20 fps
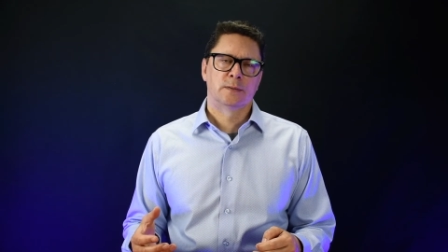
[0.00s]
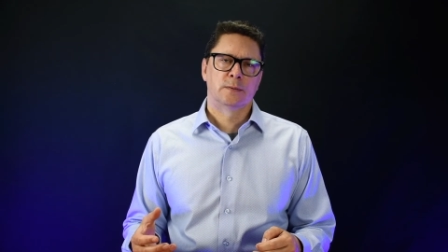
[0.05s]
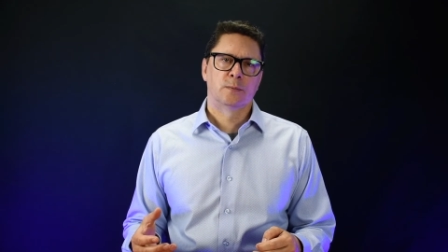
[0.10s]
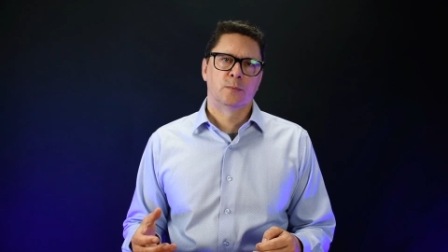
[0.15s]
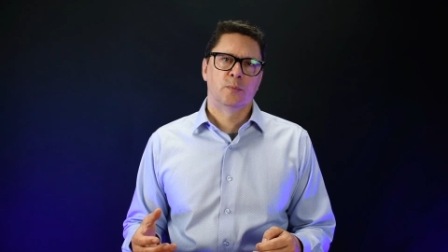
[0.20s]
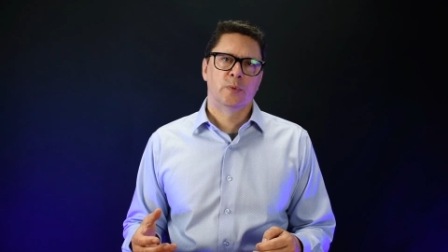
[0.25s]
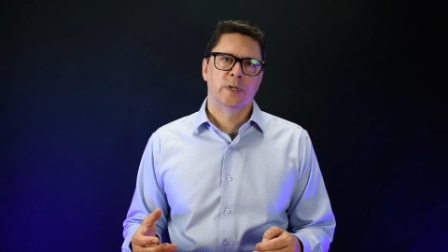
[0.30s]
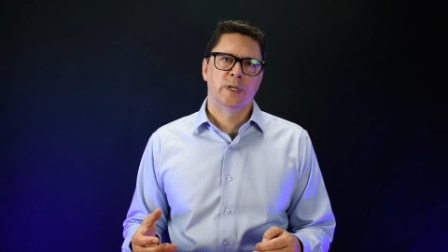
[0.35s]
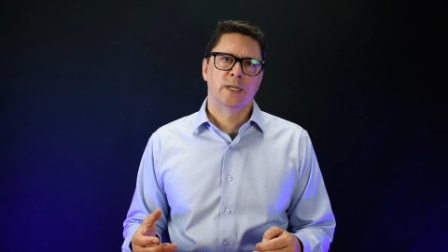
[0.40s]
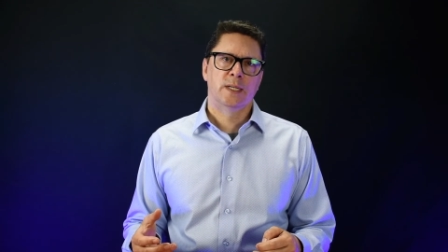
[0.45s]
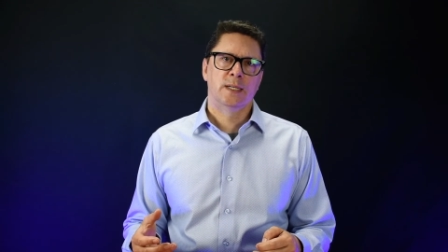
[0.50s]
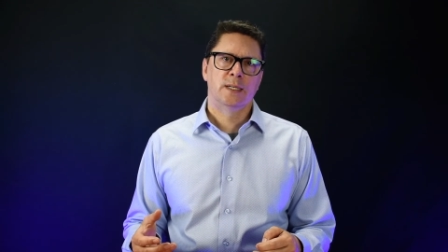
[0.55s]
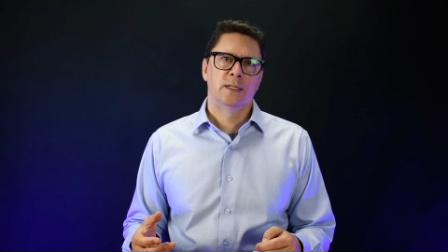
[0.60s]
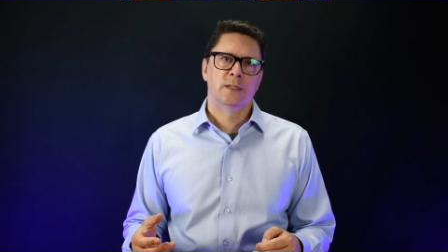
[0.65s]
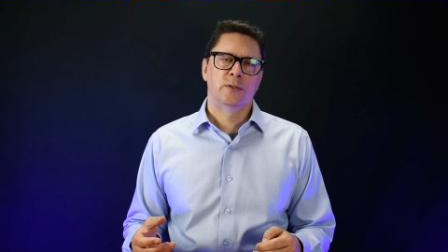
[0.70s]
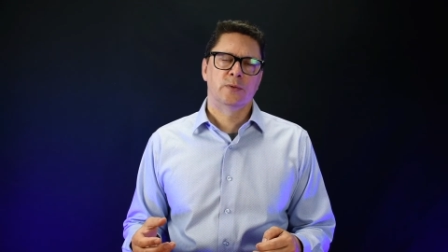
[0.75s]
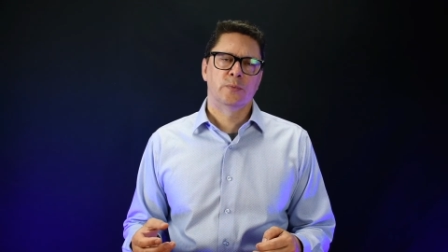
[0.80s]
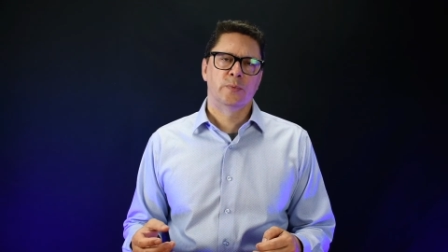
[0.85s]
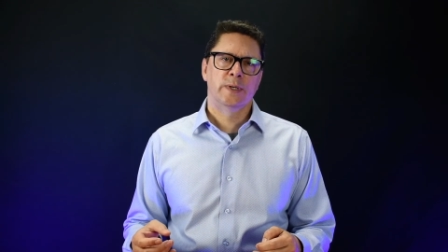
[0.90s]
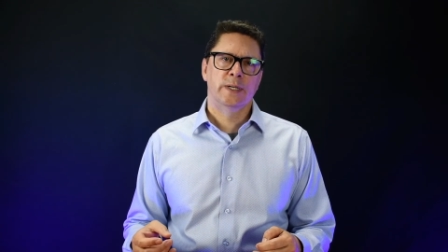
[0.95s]
When
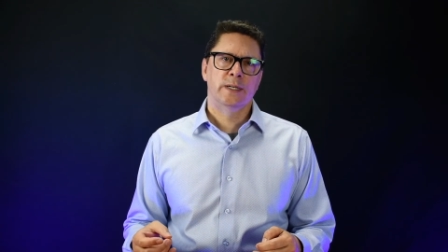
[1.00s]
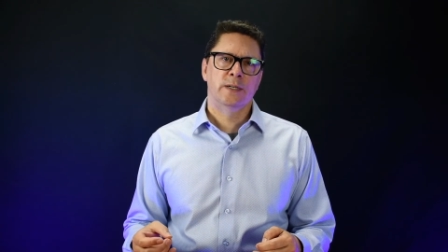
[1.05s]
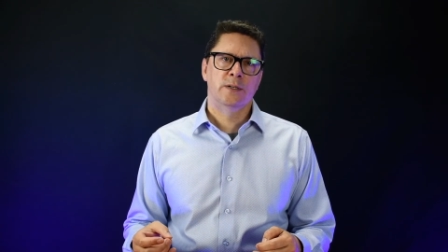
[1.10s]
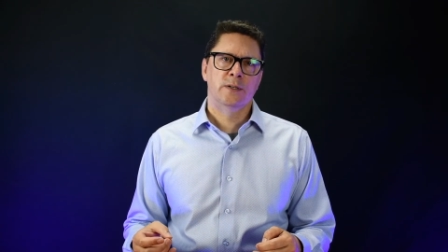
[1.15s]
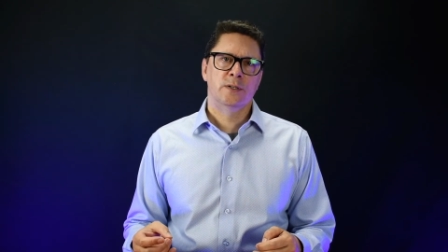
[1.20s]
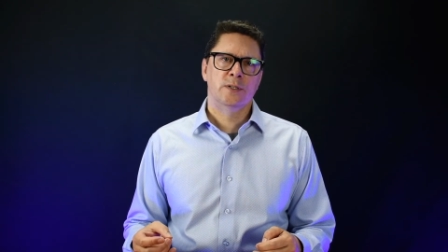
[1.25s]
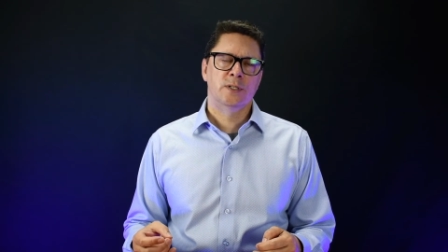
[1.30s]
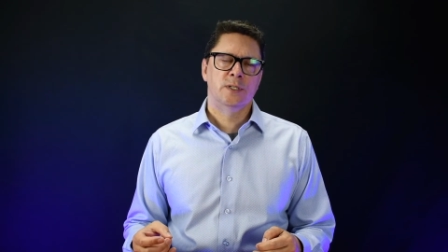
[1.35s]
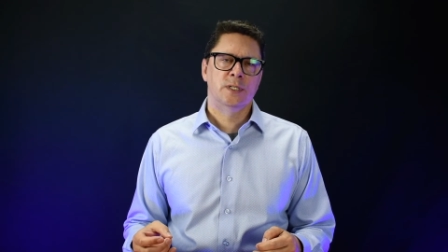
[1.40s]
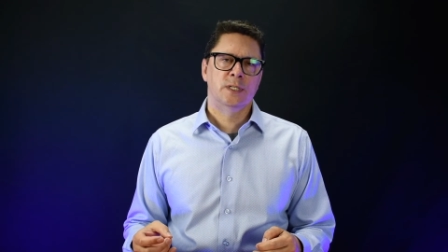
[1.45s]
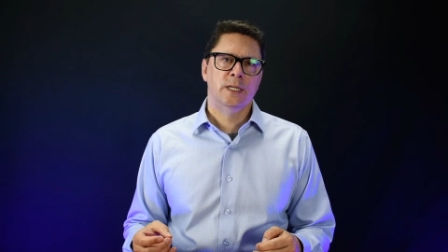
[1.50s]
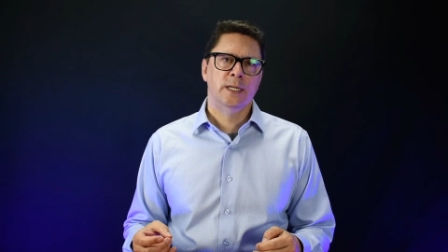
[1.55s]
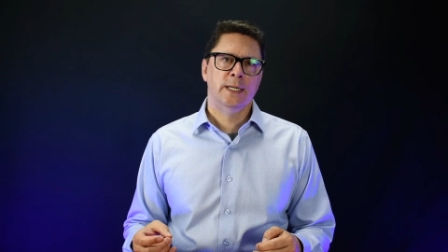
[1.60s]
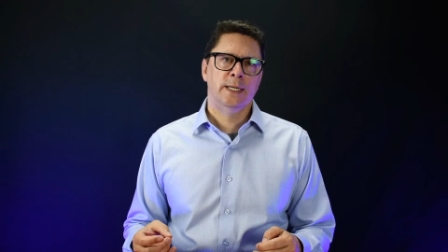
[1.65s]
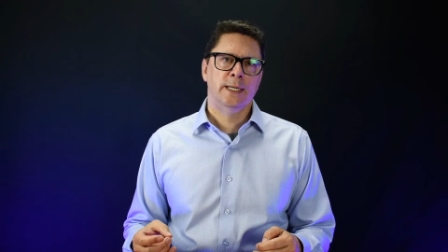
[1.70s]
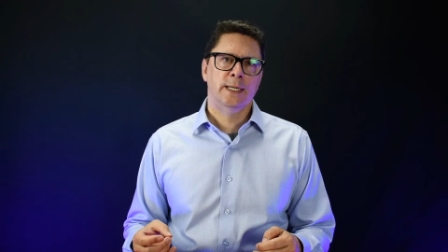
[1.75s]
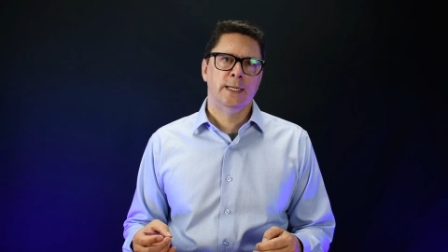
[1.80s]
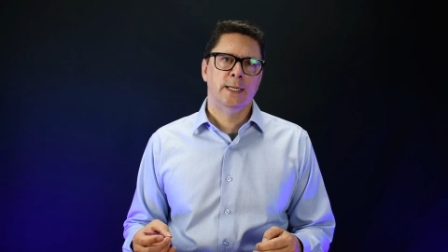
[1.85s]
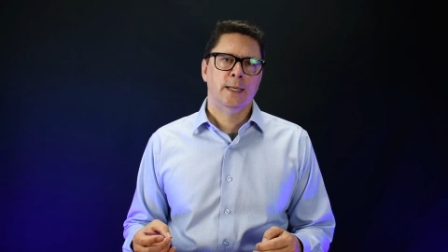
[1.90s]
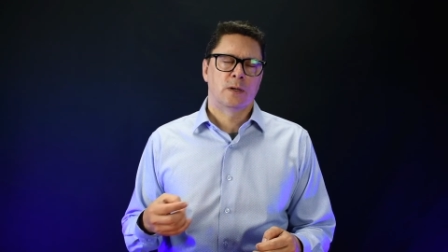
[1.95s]
the readers see